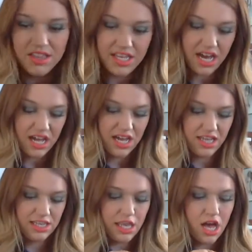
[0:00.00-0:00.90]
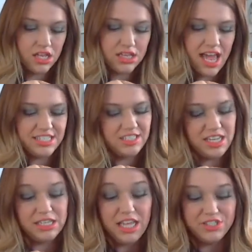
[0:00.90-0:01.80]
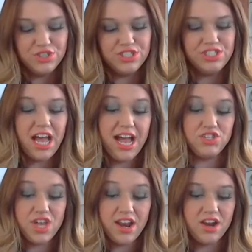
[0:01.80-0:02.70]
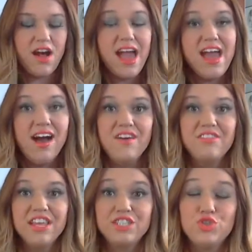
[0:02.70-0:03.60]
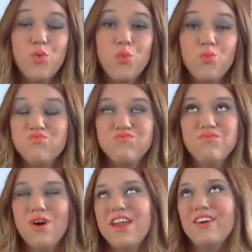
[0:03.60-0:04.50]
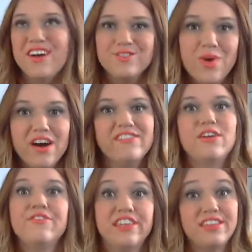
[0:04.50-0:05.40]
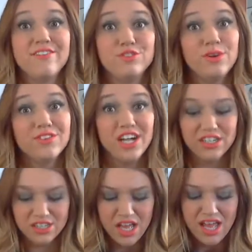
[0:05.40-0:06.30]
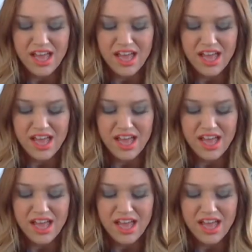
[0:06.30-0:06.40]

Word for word: The long-lasting lustrous eyeshadow. I have like, no, I don't have 12. I don't think they have 12 colors.